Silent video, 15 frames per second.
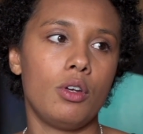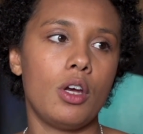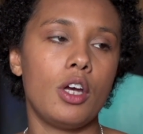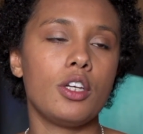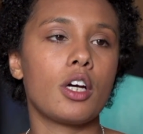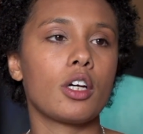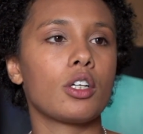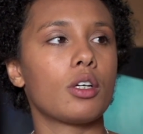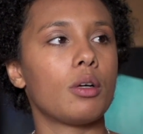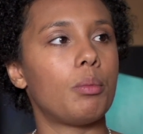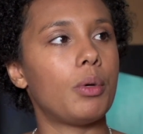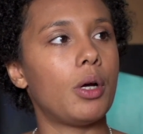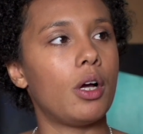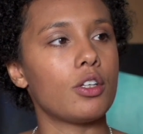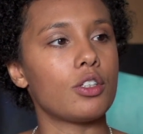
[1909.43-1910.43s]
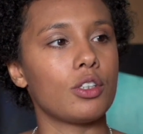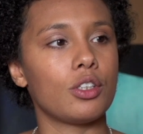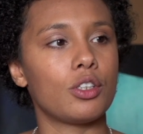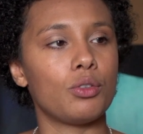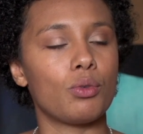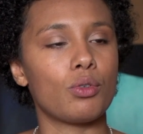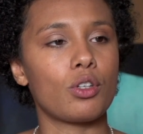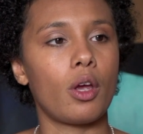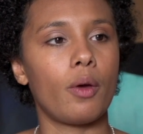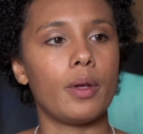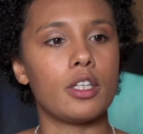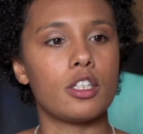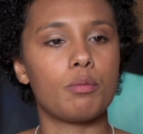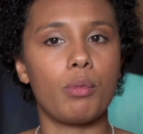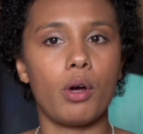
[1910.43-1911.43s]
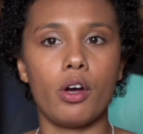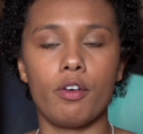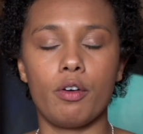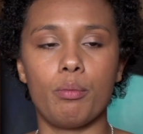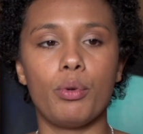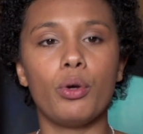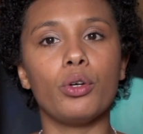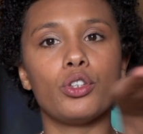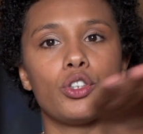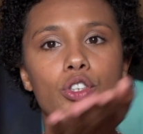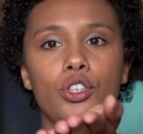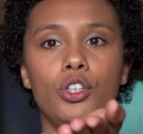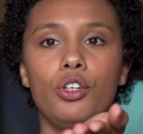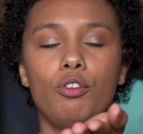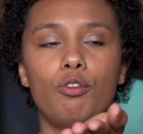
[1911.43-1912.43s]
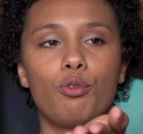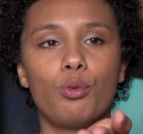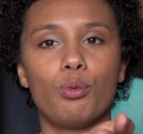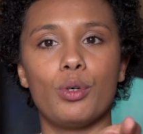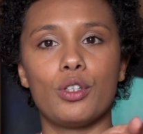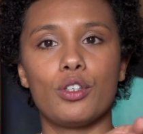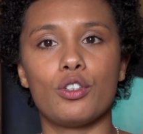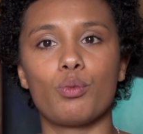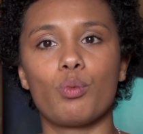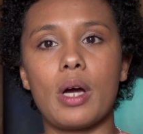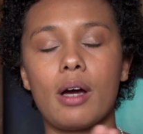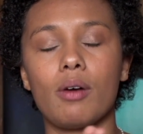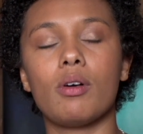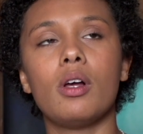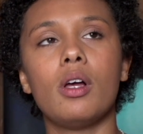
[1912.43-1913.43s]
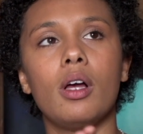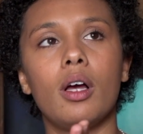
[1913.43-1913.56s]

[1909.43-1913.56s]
a younger person can also inspire and push you forward as well,